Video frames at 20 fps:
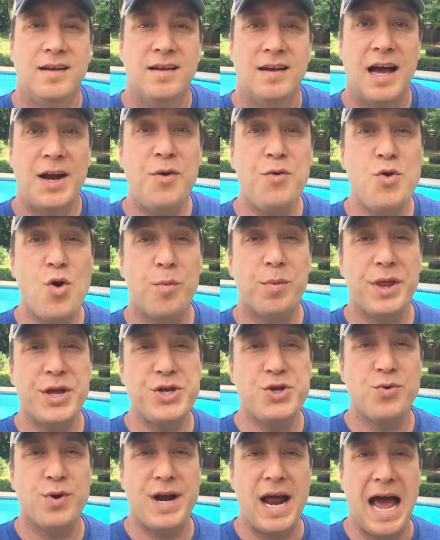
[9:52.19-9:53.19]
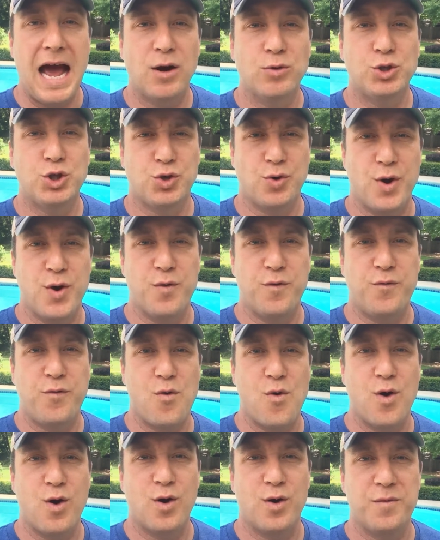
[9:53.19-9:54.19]
I don't normally do an outro
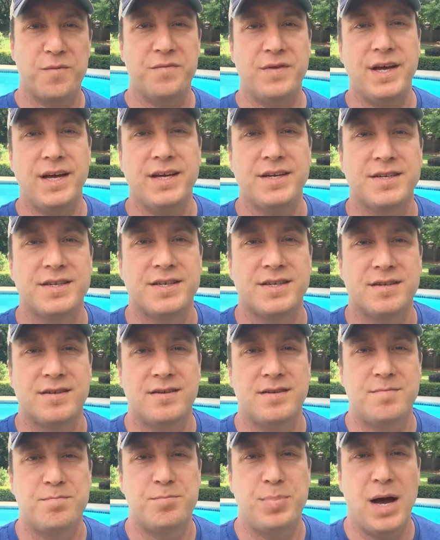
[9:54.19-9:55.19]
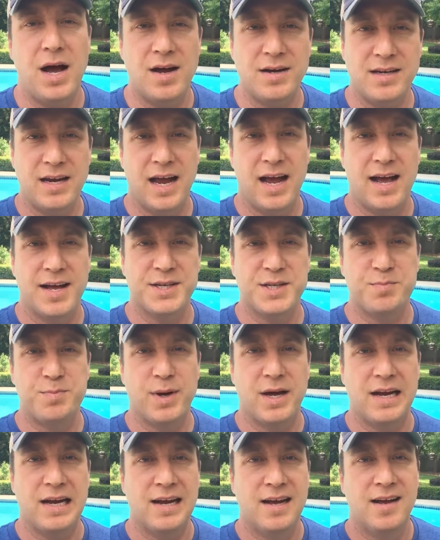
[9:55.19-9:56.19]
for these podcasts,
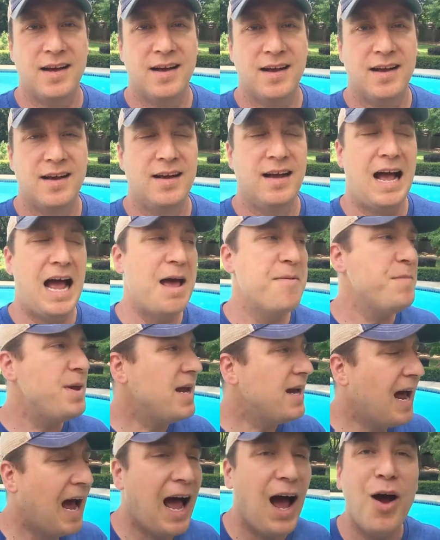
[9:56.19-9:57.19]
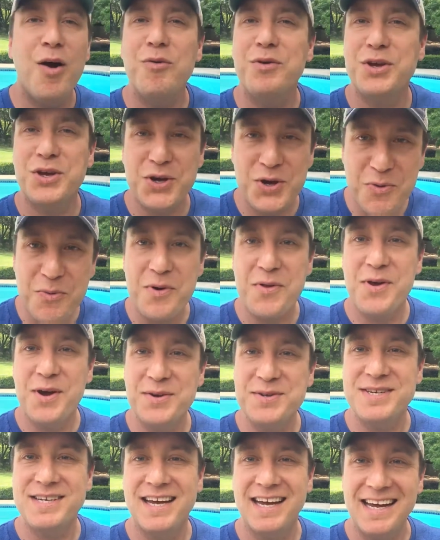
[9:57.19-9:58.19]
but I mean, how cute were
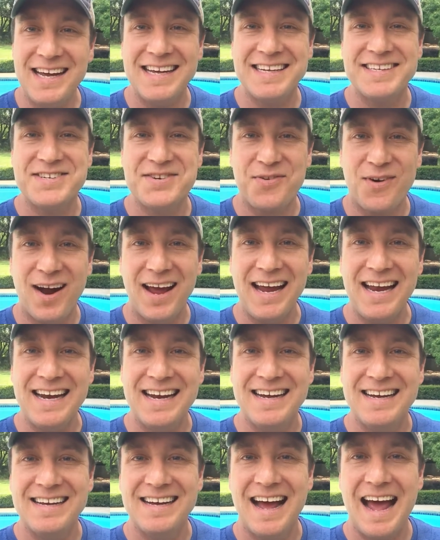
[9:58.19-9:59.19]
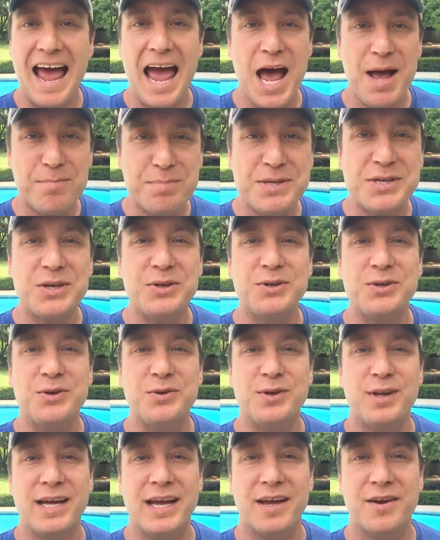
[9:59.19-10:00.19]
those kids, right?
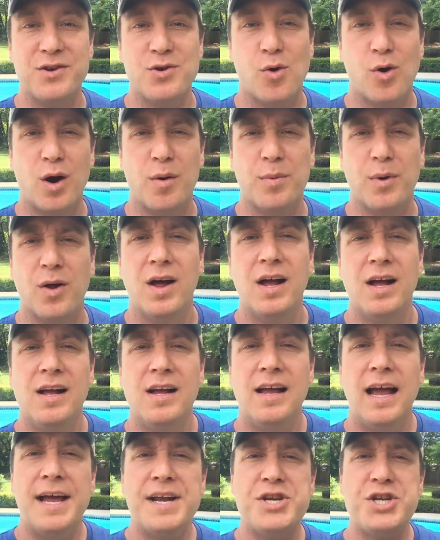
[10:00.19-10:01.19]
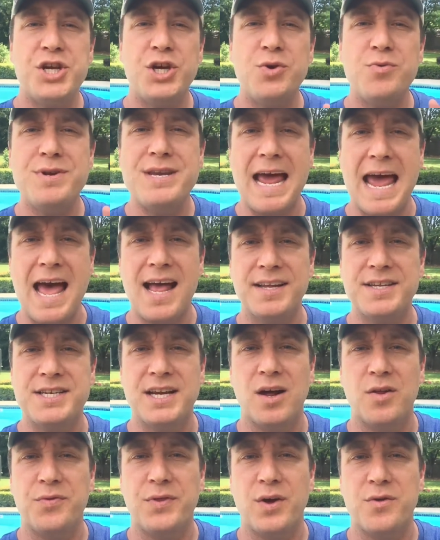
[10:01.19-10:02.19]
Absolutely adorable. And to you dads
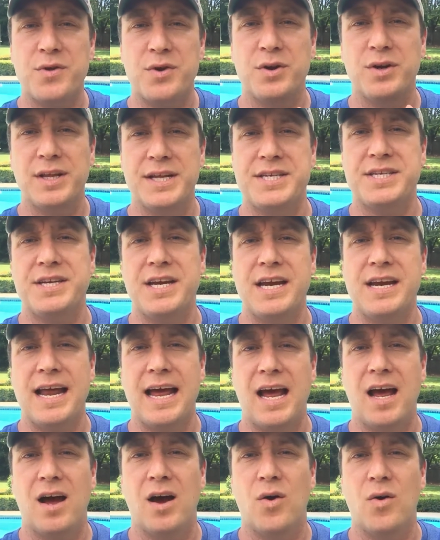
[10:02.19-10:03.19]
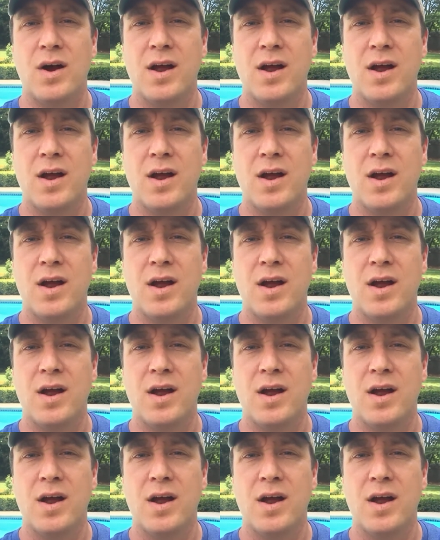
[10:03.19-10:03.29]
out there that are listening now